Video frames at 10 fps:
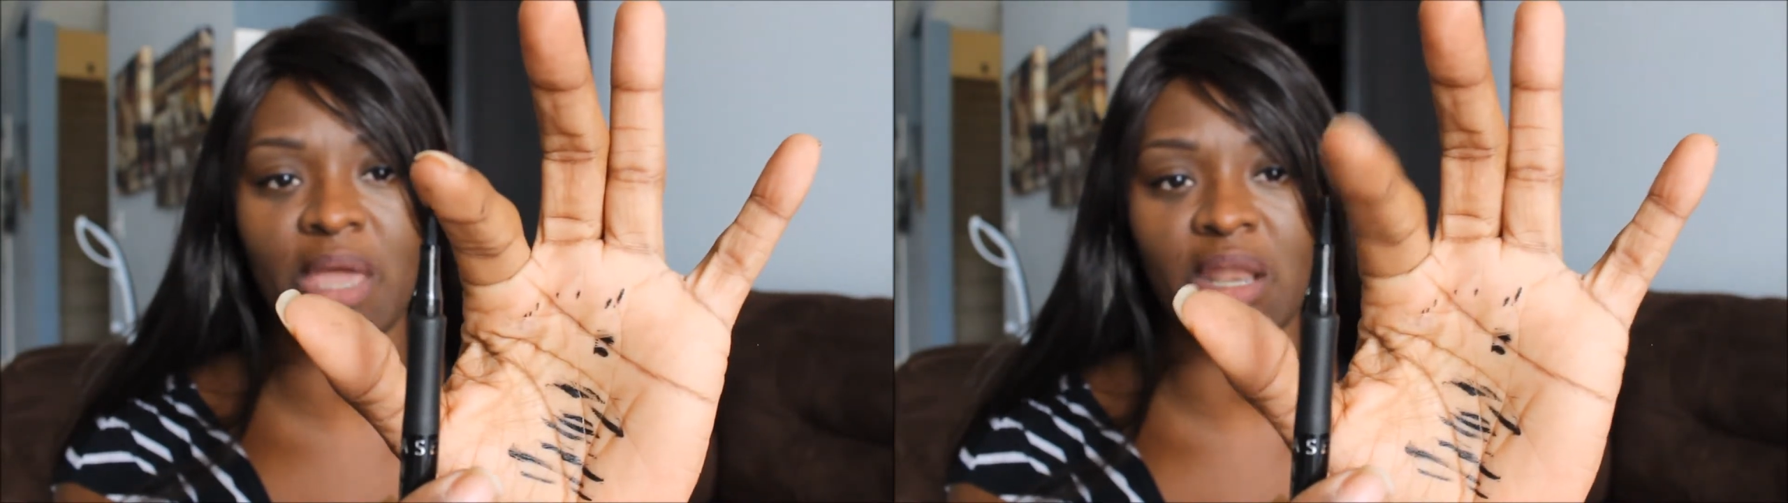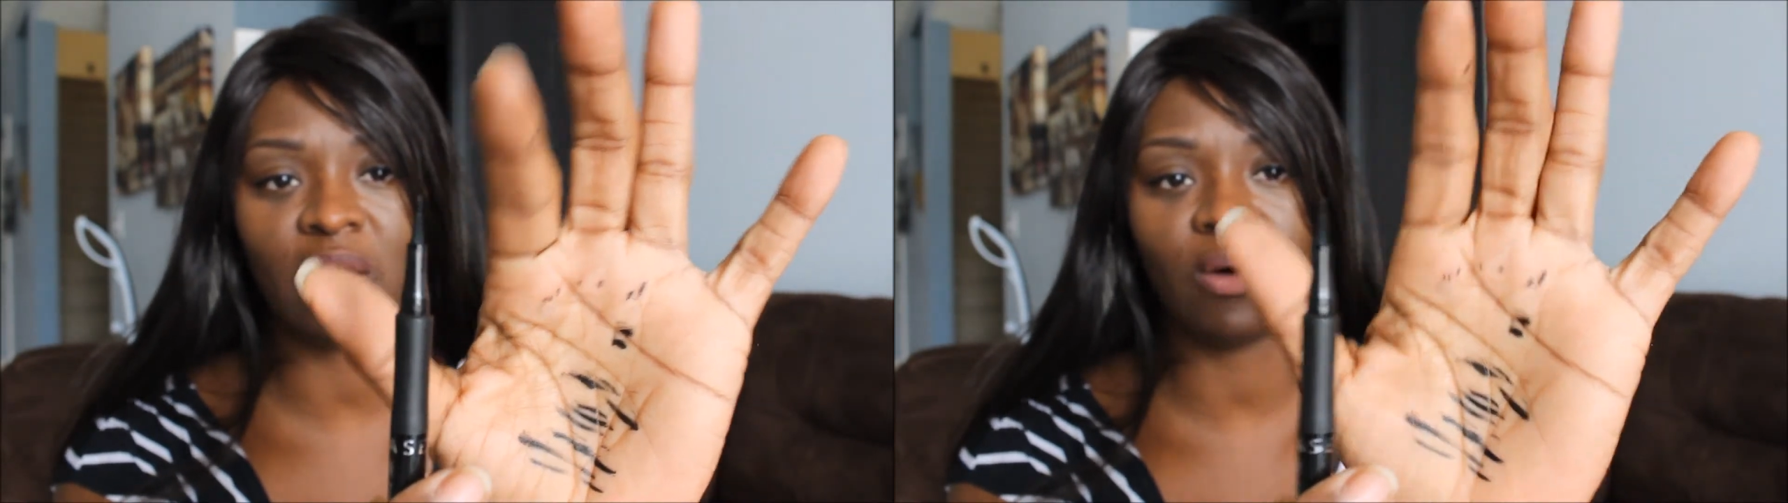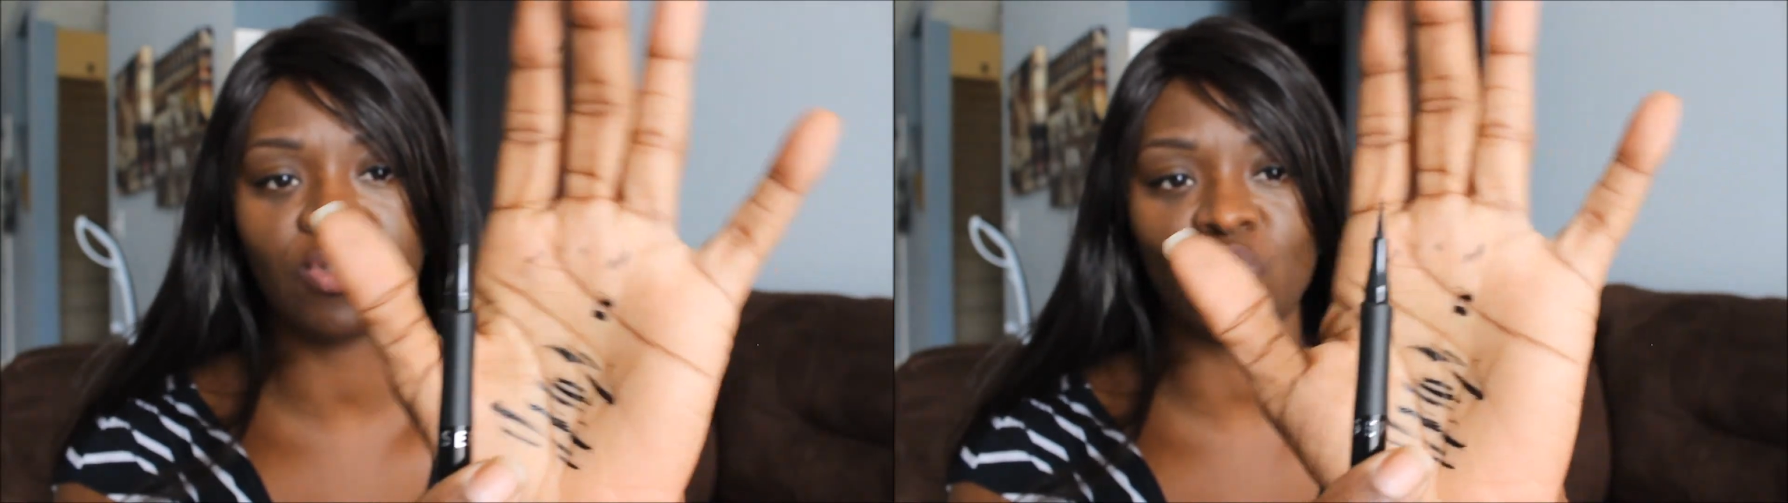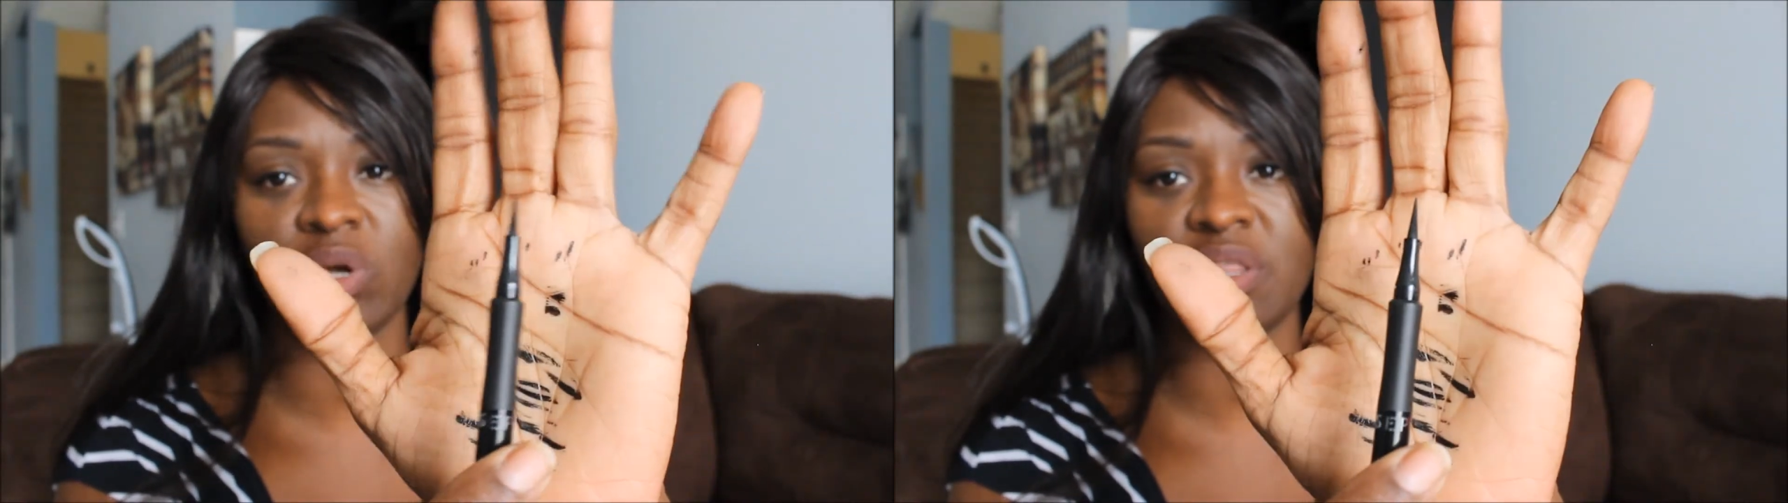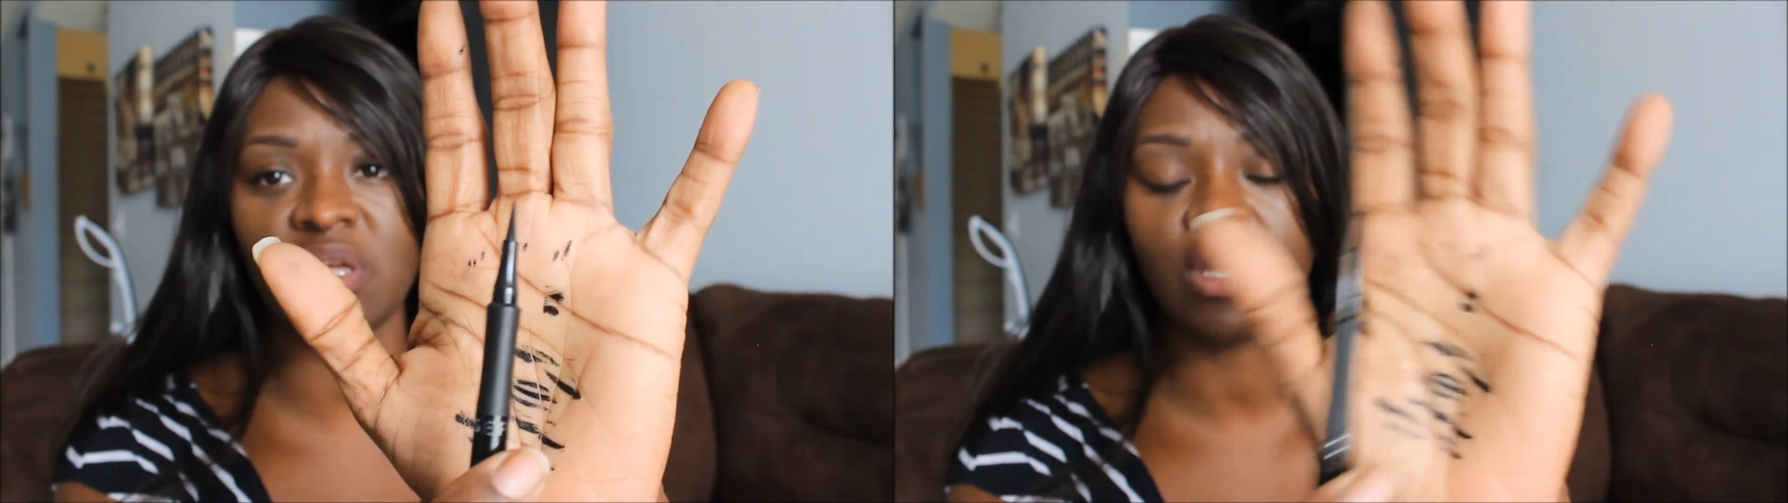kind of goes
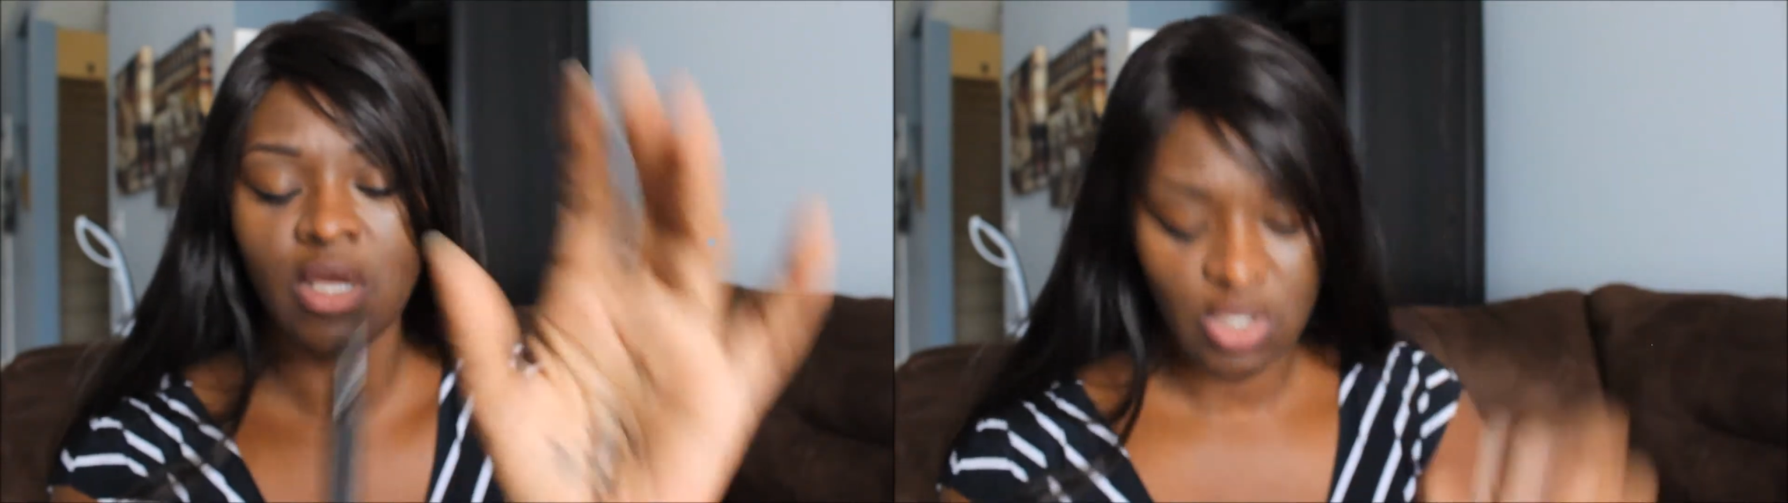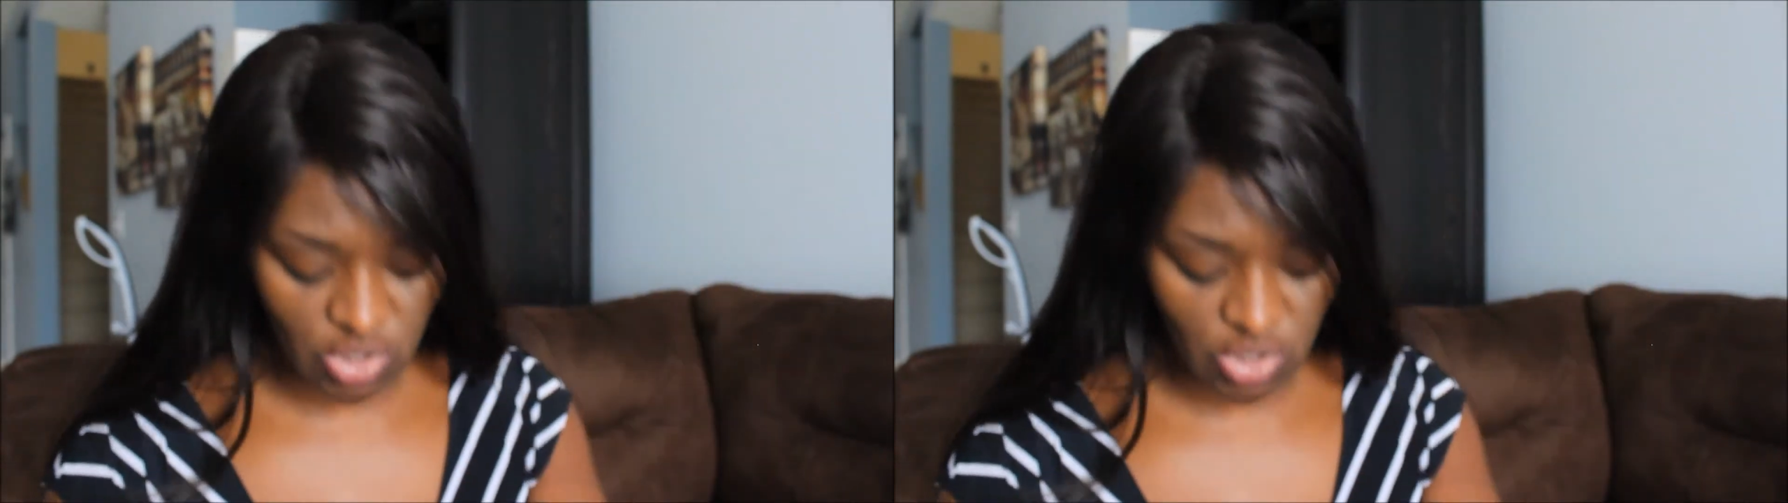with it.